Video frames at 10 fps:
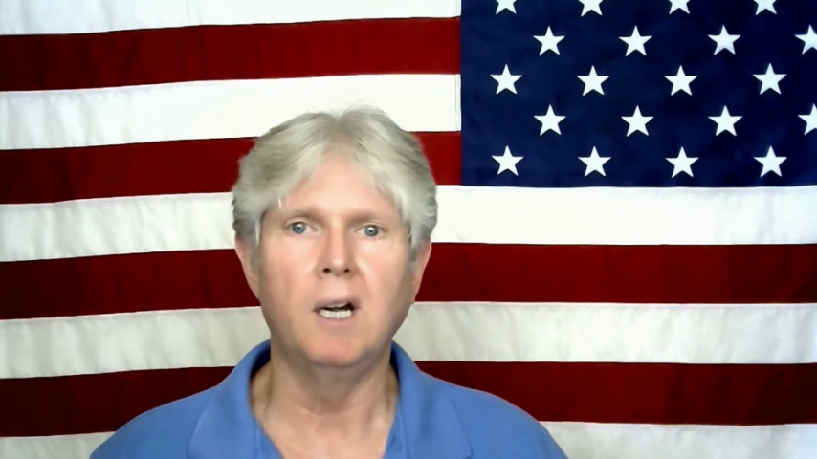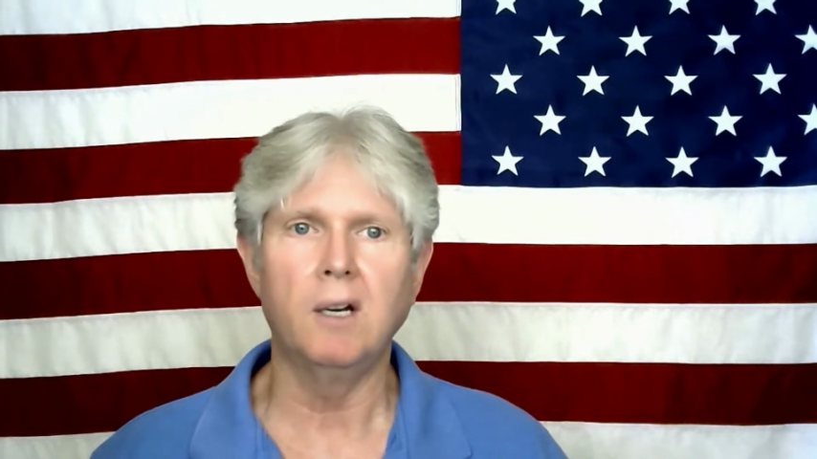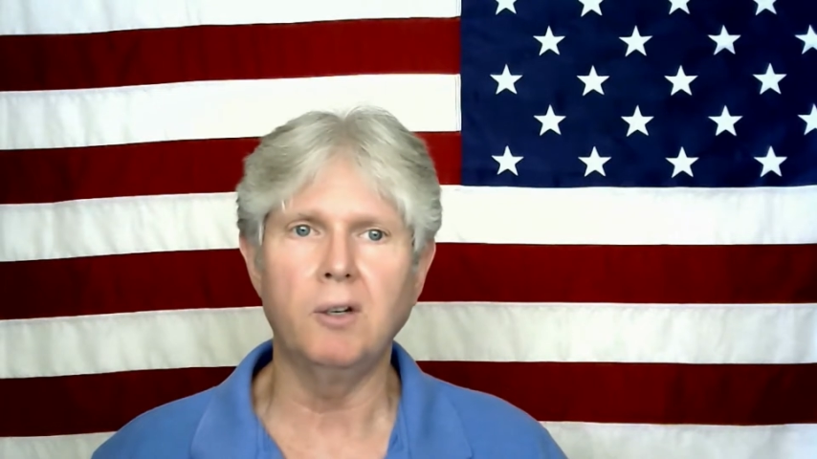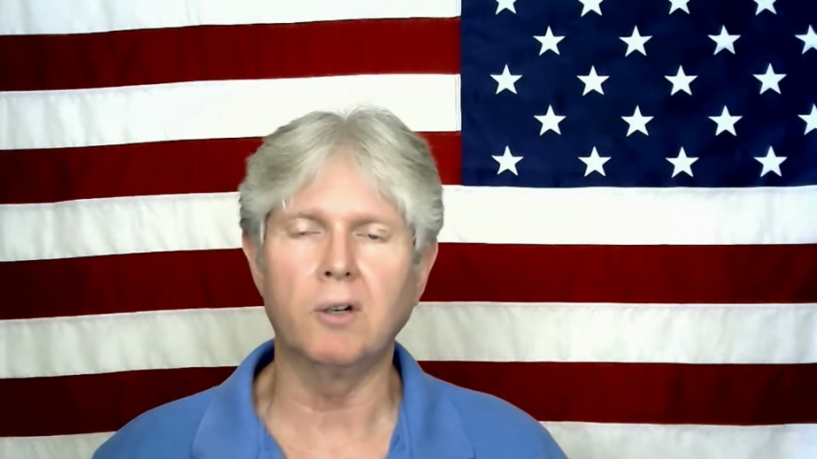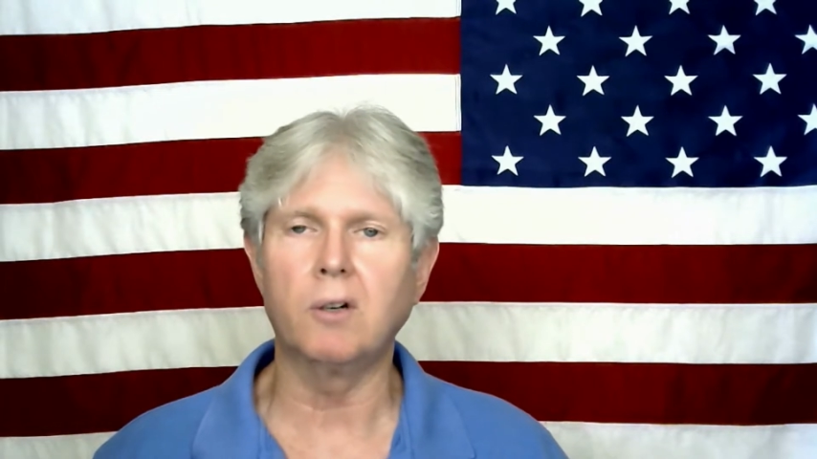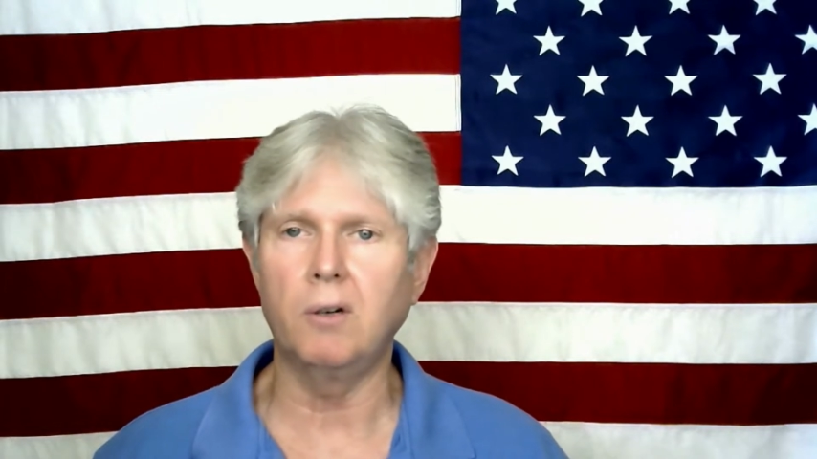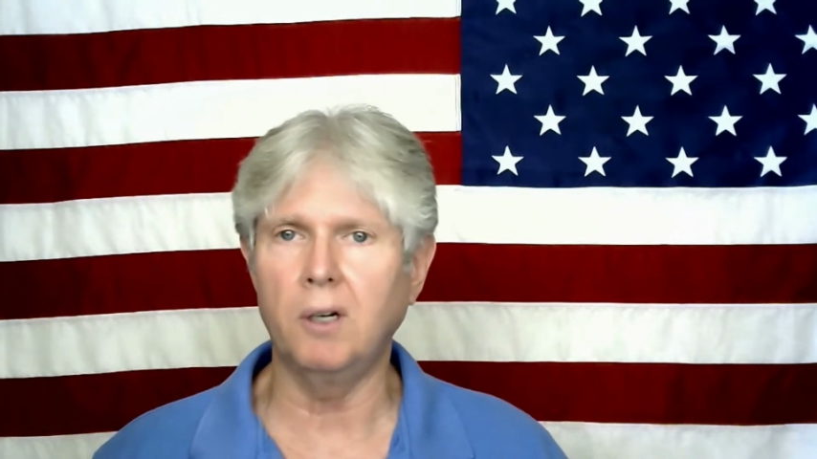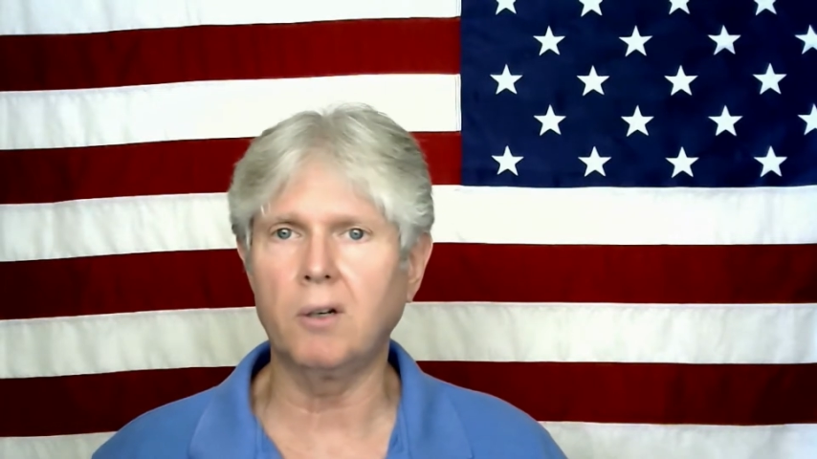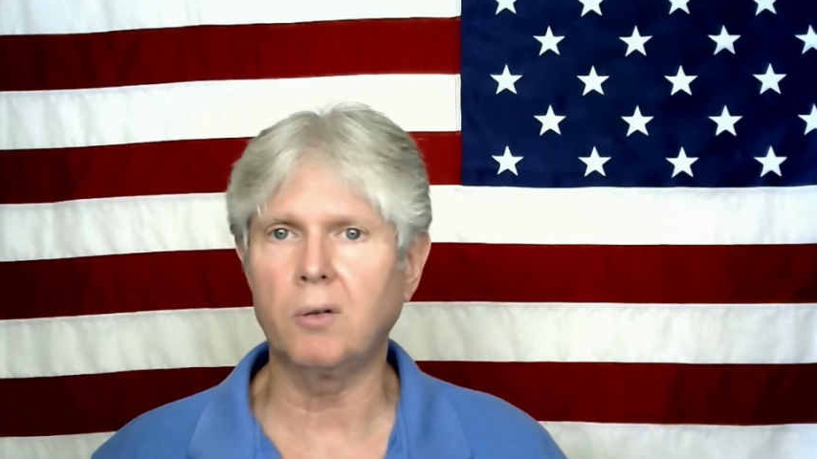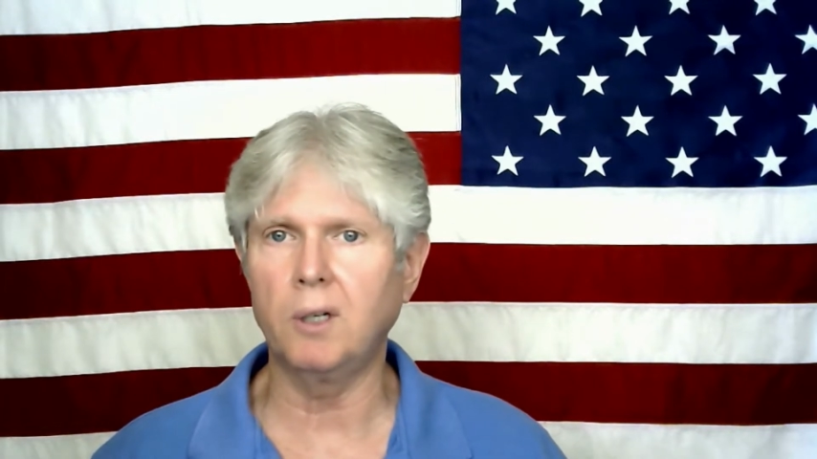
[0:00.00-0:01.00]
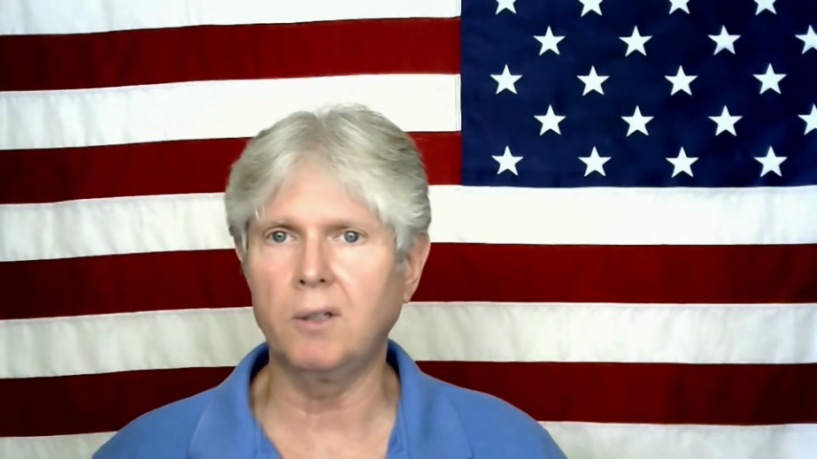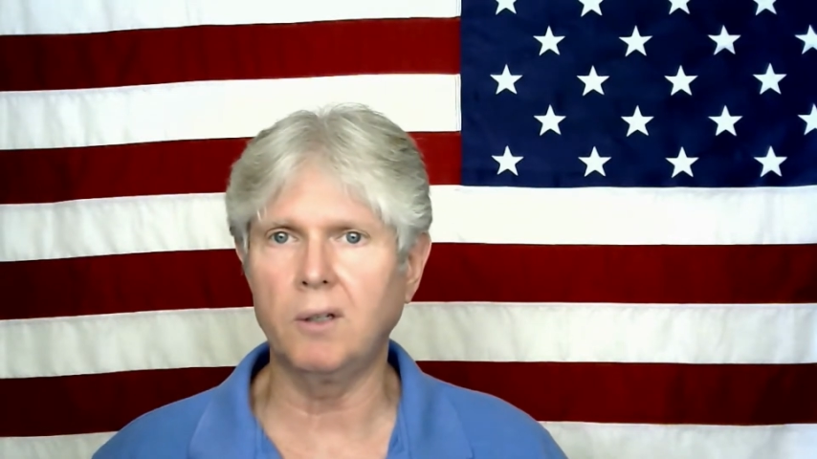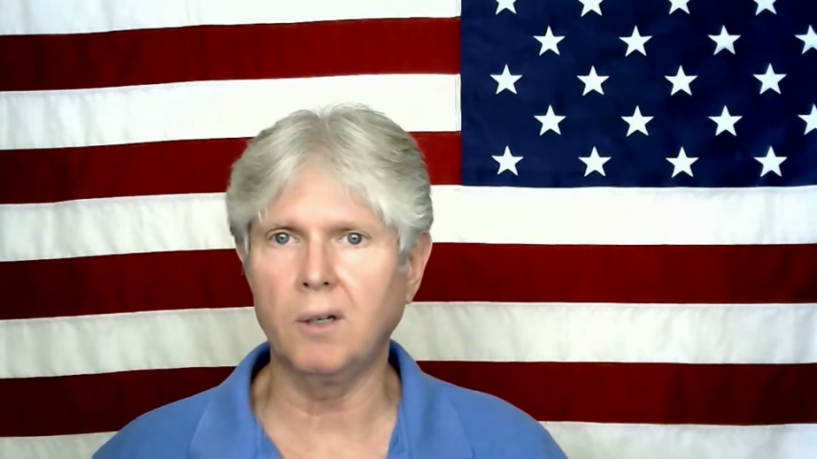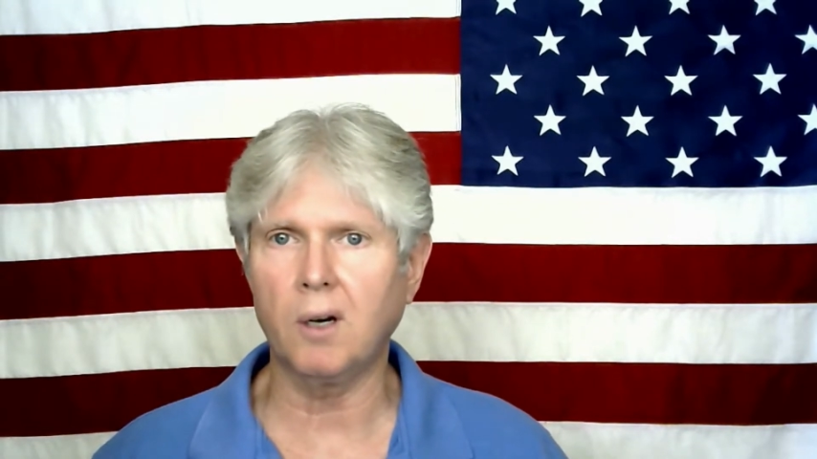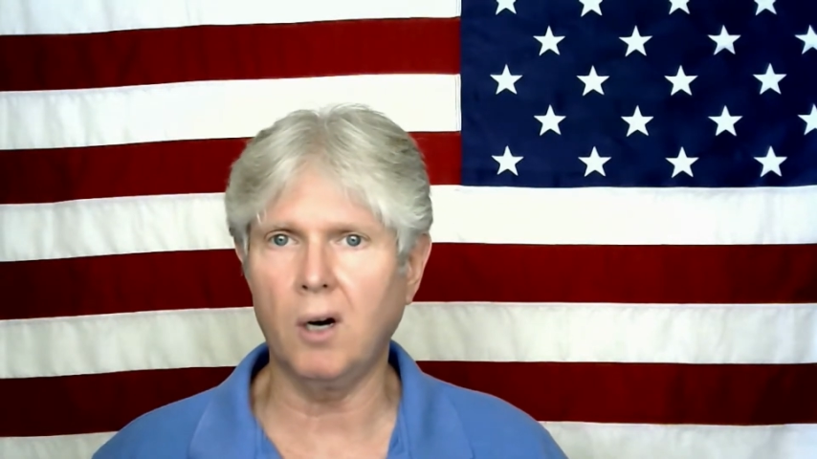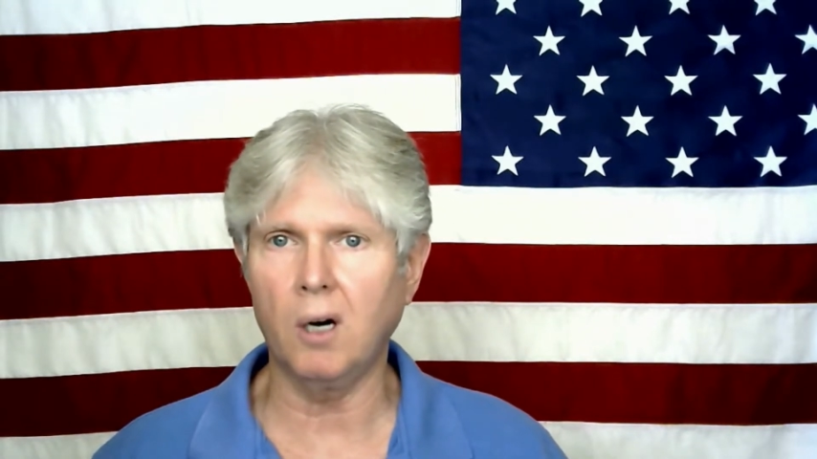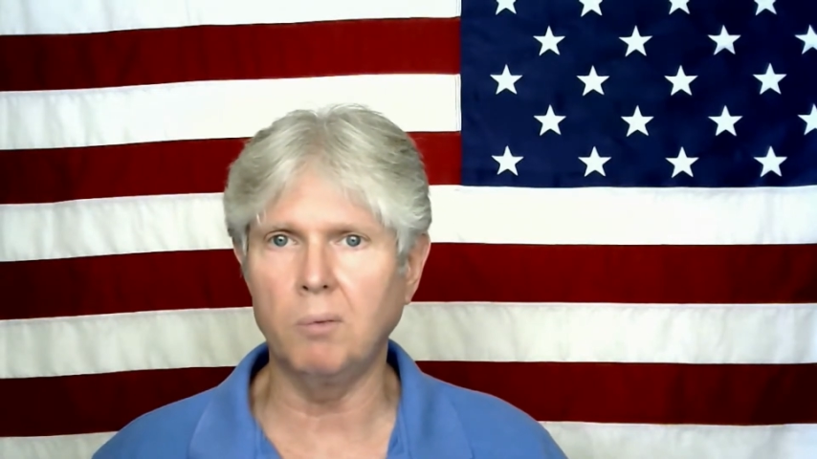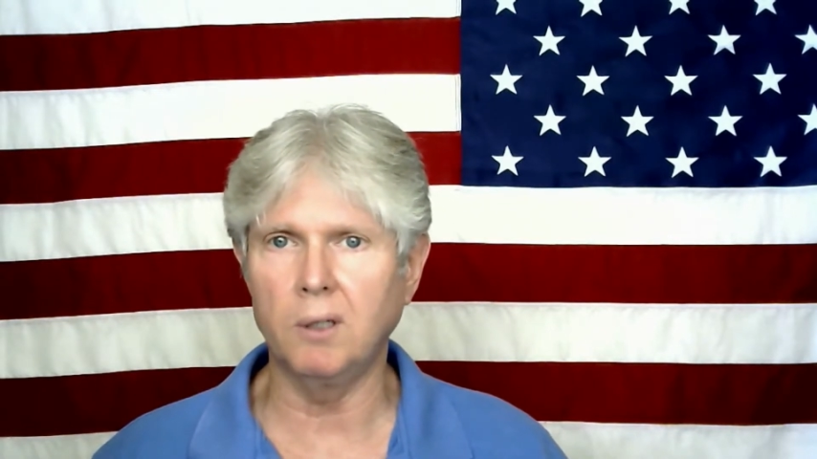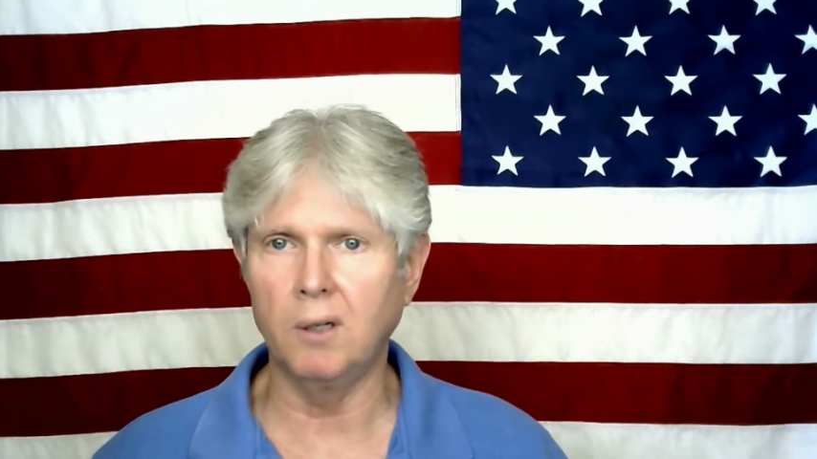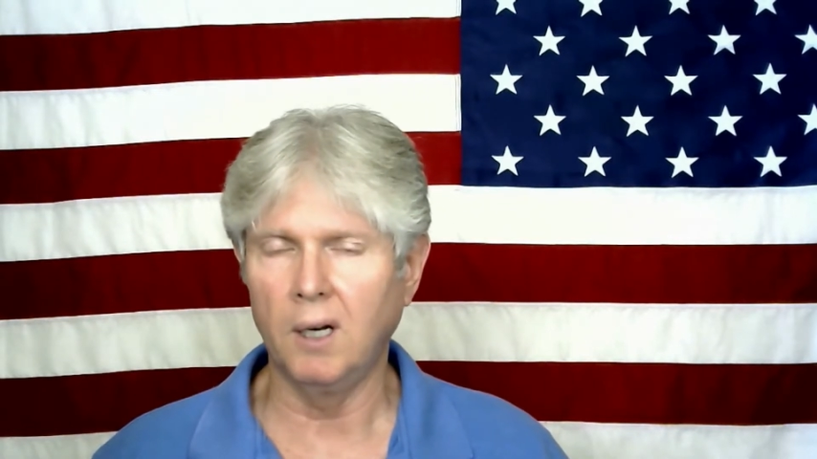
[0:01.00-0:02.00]
You're increasing the
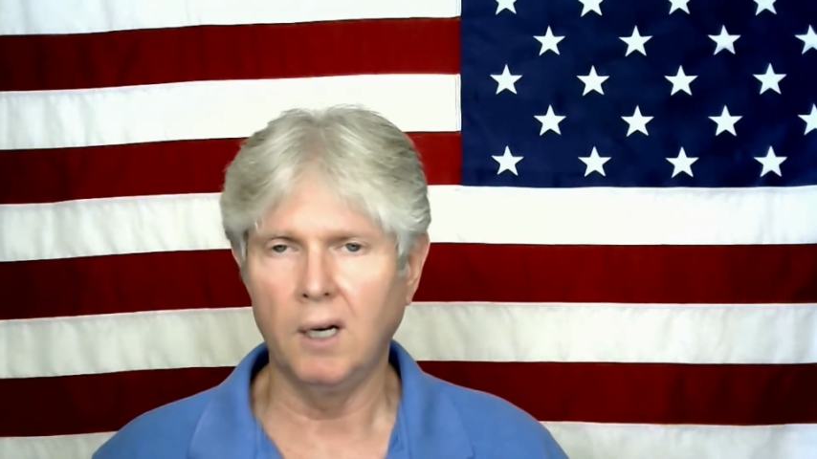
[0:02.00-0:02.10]
carbon